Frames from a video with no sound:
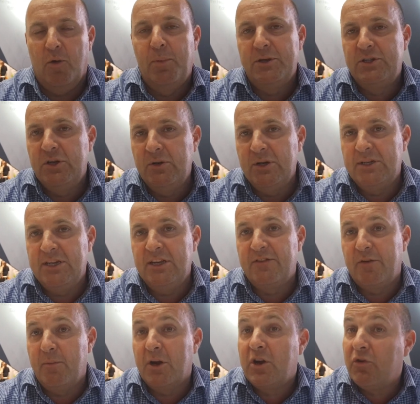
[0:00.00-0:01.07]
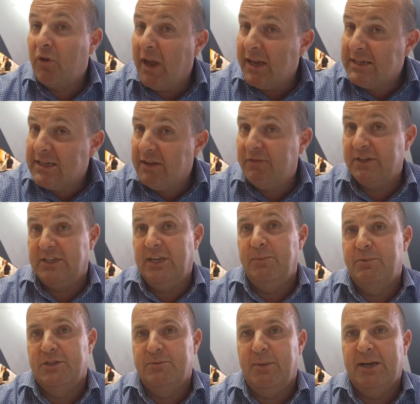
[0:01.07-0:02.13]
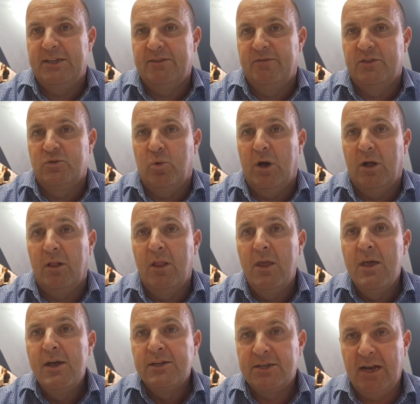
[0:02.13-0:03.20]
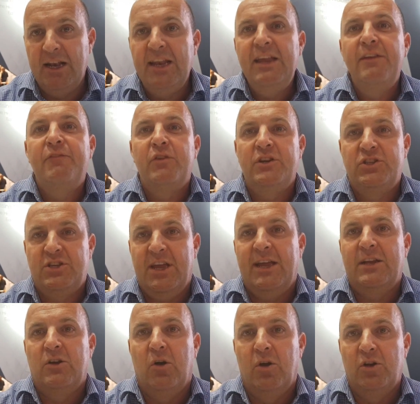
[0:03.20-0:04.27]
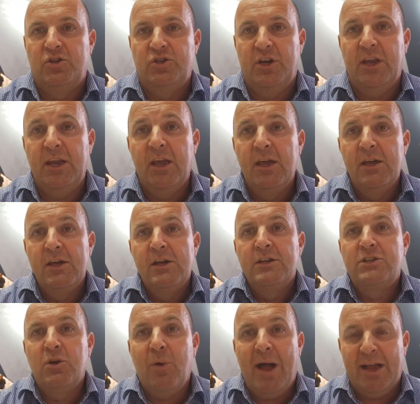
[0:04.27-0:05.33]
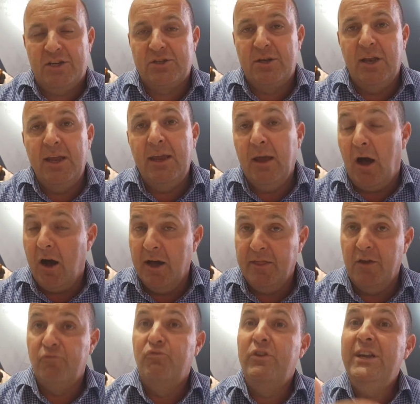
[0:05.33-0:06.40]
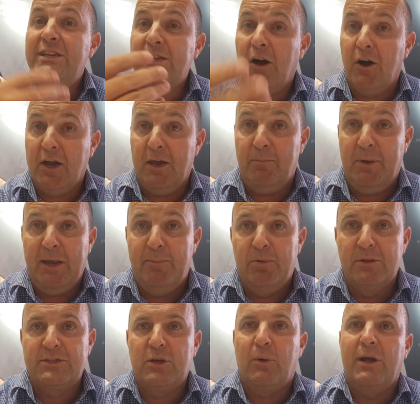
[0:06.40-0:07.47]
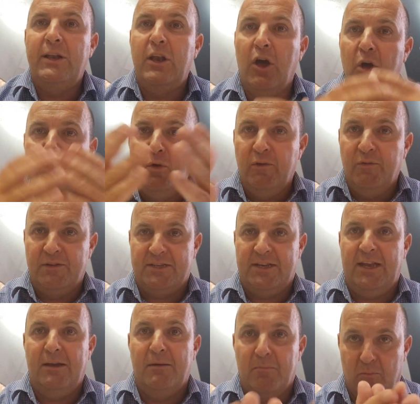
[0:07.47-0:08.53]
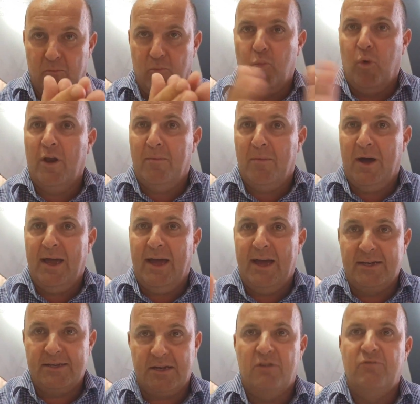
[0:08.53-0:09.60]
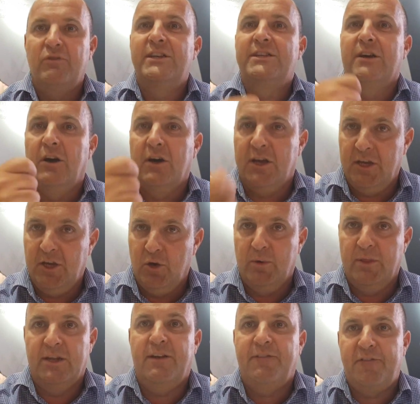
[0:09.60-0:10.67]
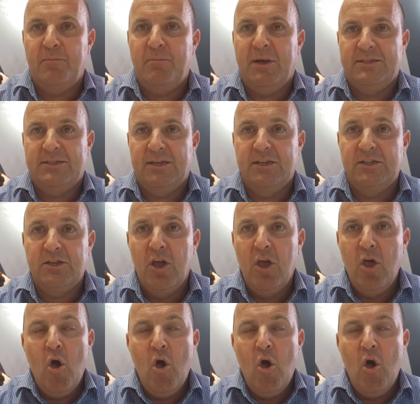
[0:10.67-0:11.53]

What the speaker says: opportunities from a creativity perspective as well to leverage technology to actually either retarget people. So I know you've seen one of my ads, I retarget you with a different message,